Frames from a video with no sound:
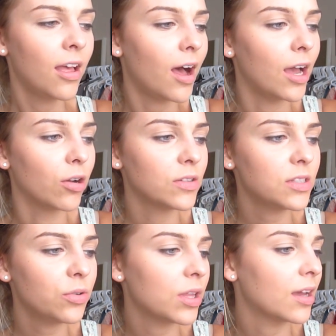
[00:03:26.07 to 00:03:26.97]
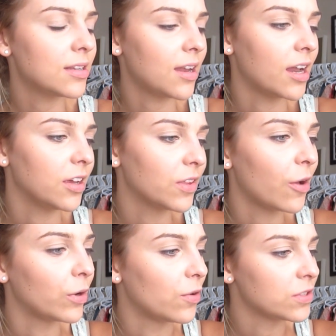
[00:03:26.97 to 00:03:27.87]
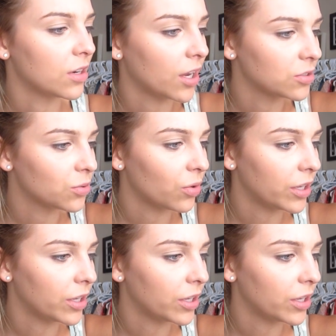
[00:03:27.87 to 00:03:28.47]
I honestly don't think I did any of that when I was in high school.